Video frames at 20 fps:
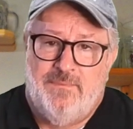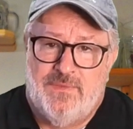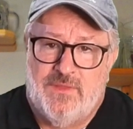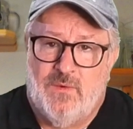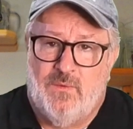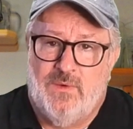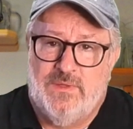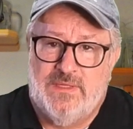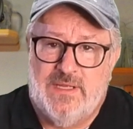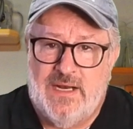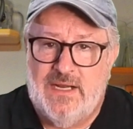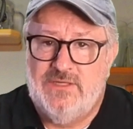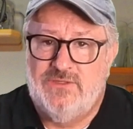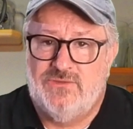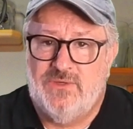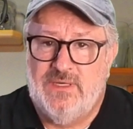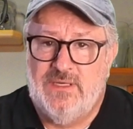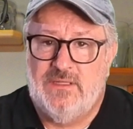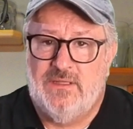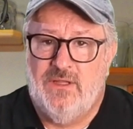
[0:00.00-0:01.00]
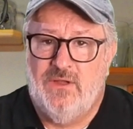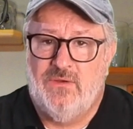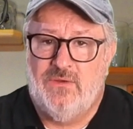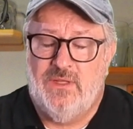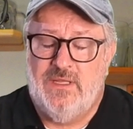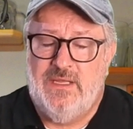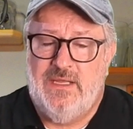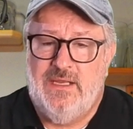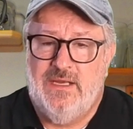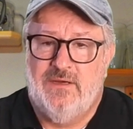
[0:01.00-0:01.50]
The one that I drink
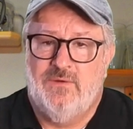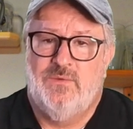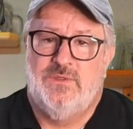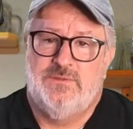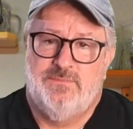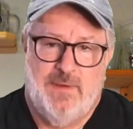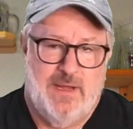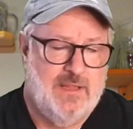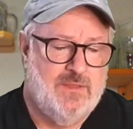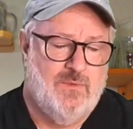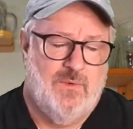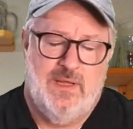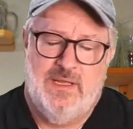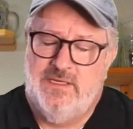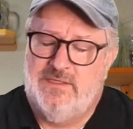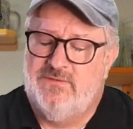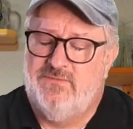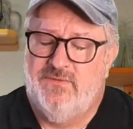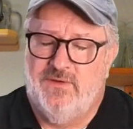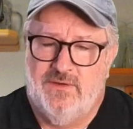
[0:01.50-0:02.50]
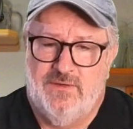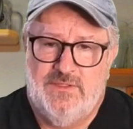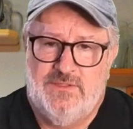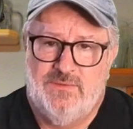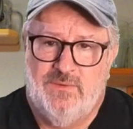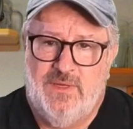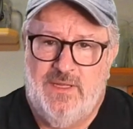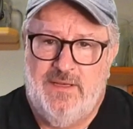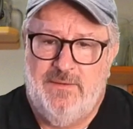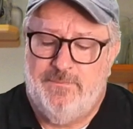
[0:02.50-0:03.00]
locally here, which by the way is very
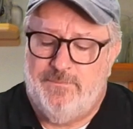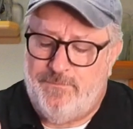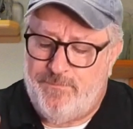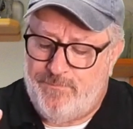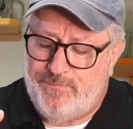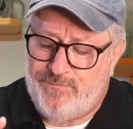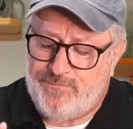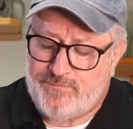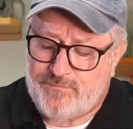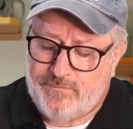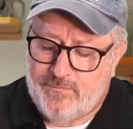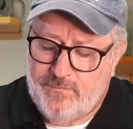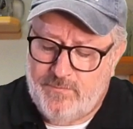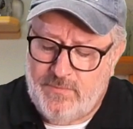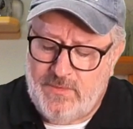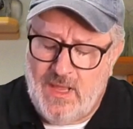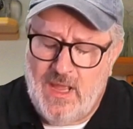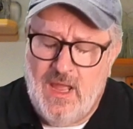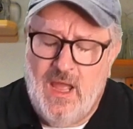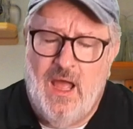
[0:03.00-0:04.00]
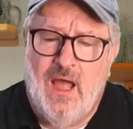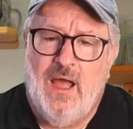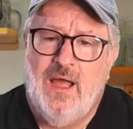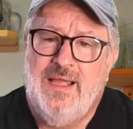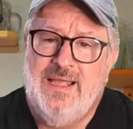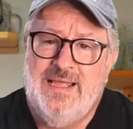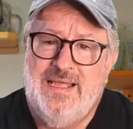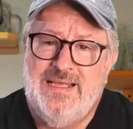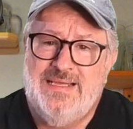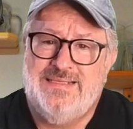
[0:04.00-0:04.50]
sweet,
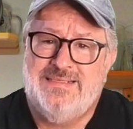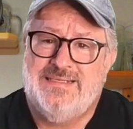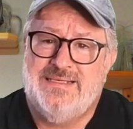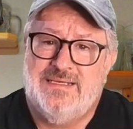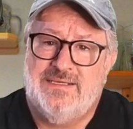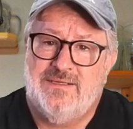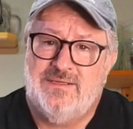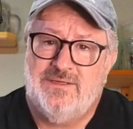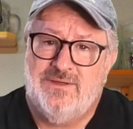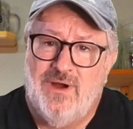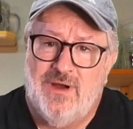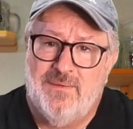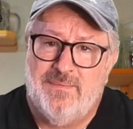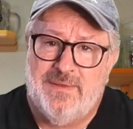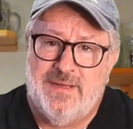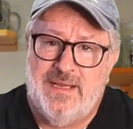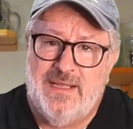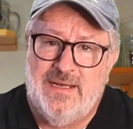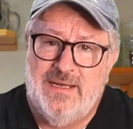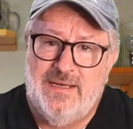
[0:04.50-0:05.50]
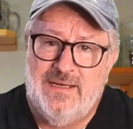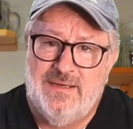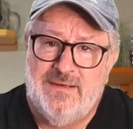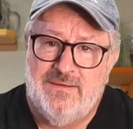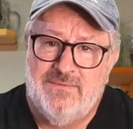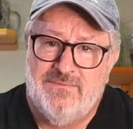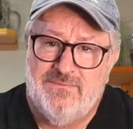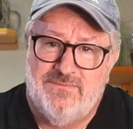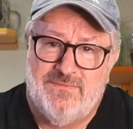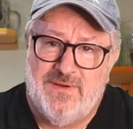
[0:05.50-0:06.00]
isn't carbonated
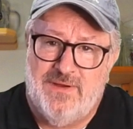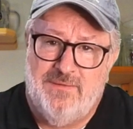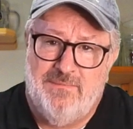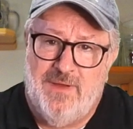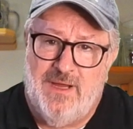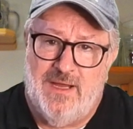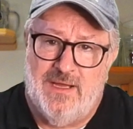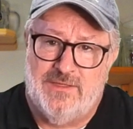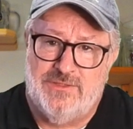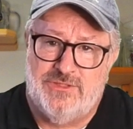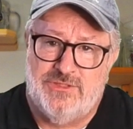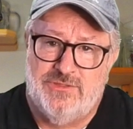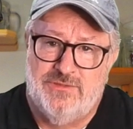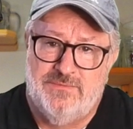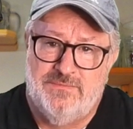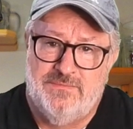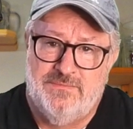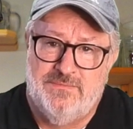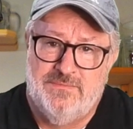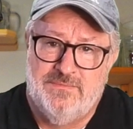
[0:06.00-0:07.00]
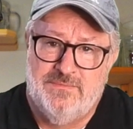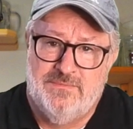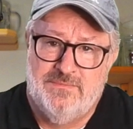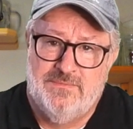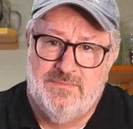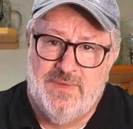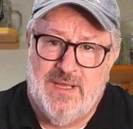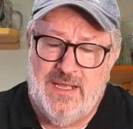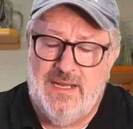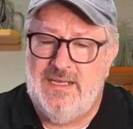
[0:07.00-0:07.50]
very much.
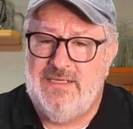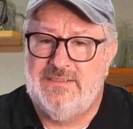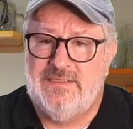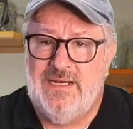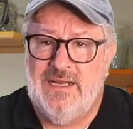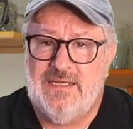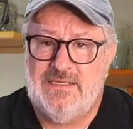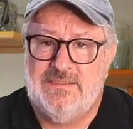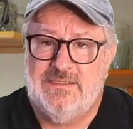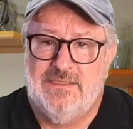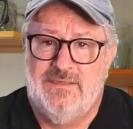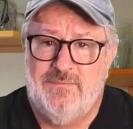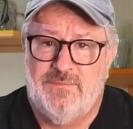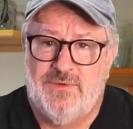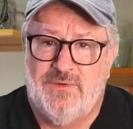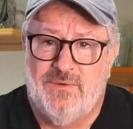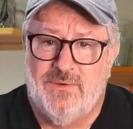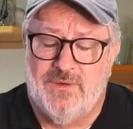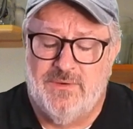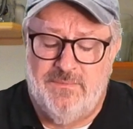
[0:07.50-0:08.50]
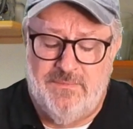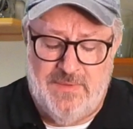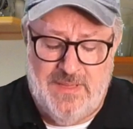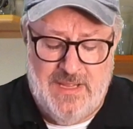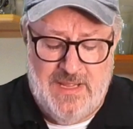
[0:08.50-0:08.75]
And he's an excellent brewer.